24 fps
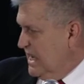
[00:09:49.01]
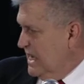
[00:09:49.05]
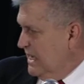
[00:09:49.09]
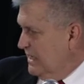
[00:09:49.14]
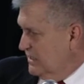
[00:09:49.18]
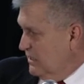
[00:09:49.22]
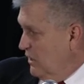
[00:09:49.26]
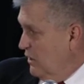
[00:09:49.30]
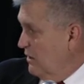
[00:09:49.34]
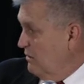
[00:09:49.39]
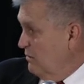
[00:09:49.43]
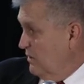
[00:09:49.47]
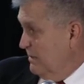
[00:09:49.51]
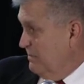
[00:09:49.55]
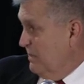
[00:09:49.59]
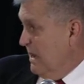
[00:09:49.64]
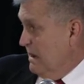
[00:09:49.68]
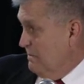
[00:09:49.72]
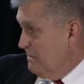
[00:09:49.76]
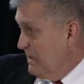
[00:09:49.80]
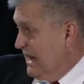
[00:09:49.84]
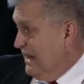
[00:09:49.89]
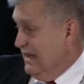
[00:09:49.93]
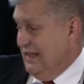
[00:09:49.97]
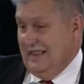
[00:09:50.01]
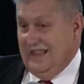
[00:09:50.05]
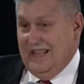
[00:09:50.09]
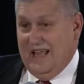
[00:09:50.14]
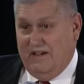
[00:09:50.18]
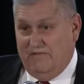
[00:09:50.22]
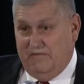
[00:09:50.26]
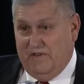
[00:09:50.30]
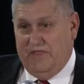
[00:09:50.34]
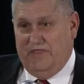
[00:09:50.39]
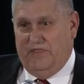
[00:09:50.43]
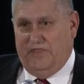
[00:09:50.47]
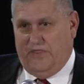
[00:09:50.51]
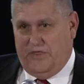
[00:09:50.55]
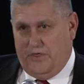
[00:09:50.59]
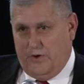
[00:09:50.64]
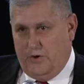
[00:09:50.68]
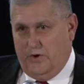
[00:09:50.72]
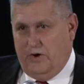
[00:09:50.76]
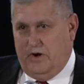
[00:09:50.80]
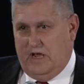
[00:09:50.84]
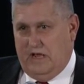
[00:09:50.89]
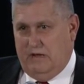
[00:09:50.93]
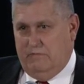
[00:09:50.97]
So it would be about
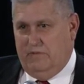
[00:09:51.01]
11:30